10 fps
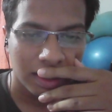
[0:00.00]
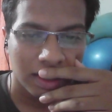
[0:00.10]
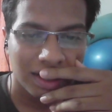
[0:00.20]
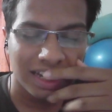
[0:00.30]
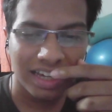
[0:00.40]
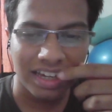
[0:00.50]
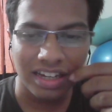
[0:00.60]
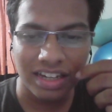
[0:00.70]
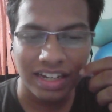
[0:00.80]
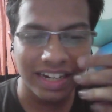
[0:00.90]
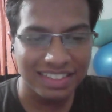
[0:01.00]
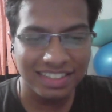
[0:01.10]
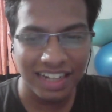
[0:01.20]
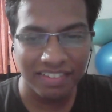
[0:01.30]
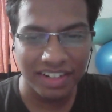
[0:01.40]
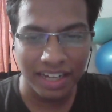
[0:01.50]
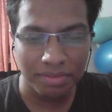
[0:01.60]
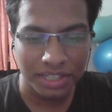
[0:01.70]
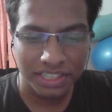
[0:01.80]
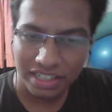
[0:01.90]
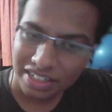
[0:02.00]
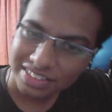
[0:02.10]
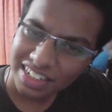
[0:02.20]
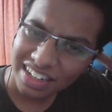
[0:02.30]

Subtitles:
Like, he doesn't have a time machine, does he?